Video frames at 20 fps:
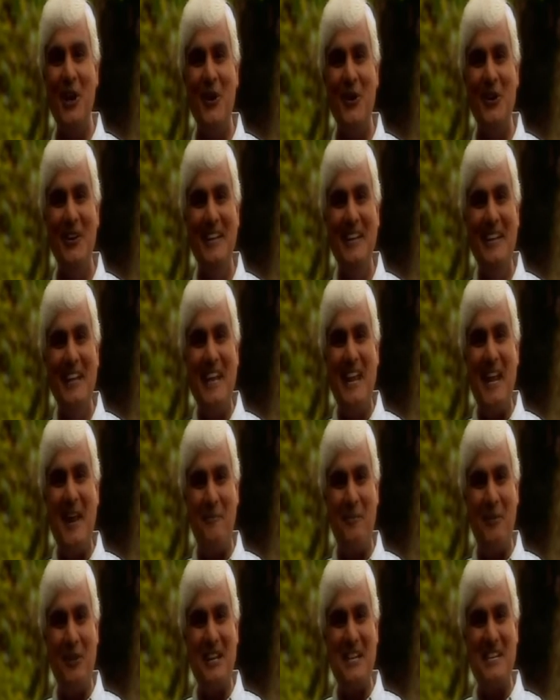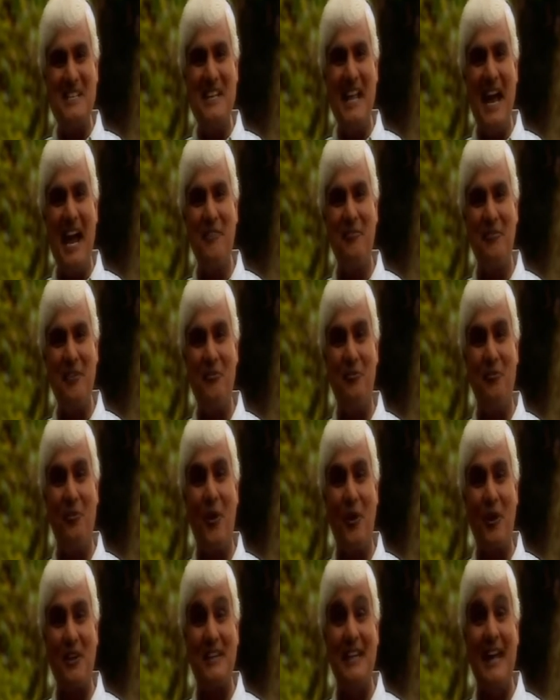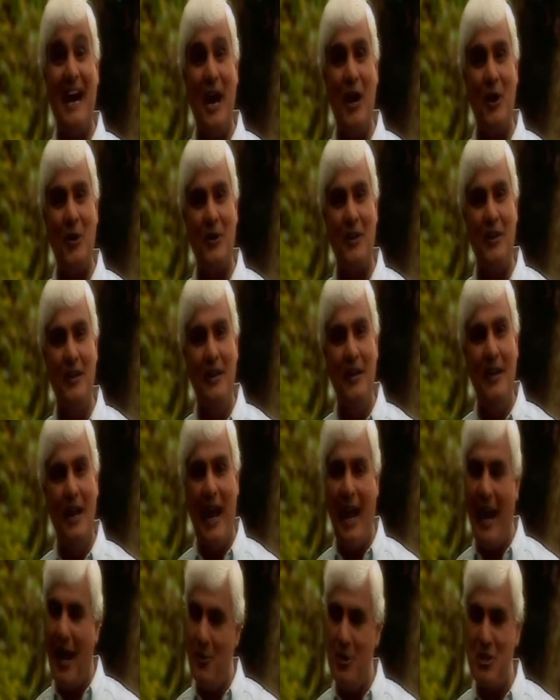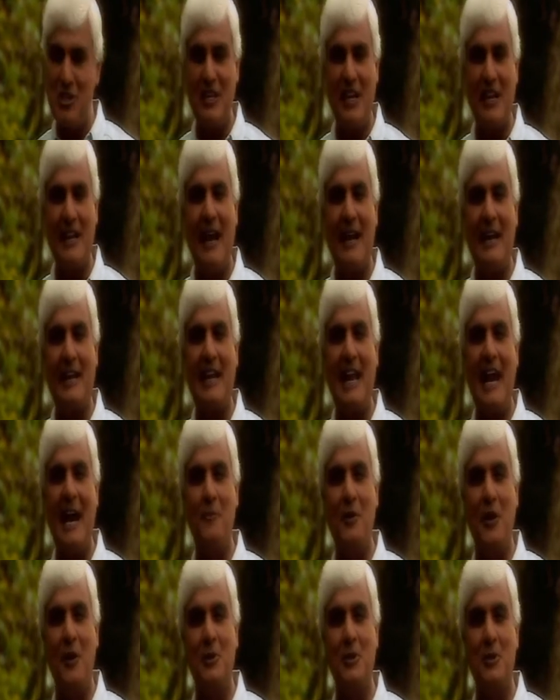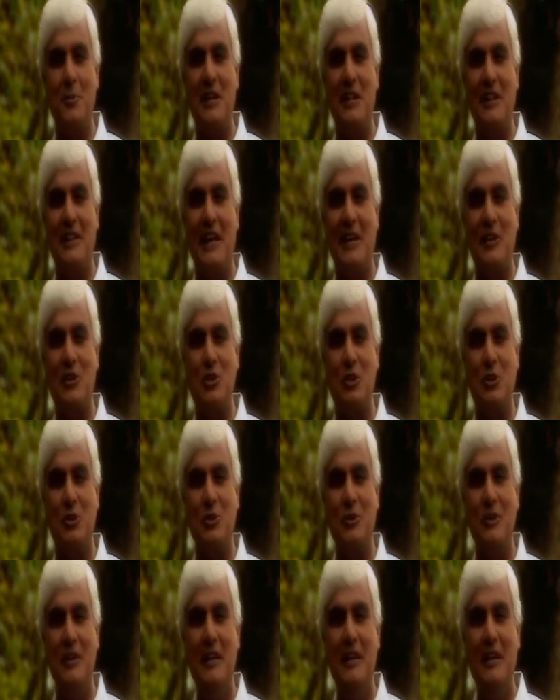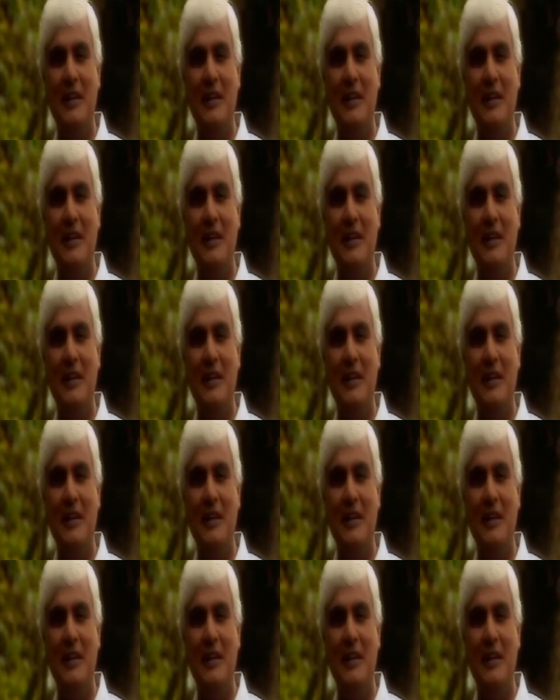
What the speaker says: know, he put his knife and fork down, and I wished I'd had a camera with me then too.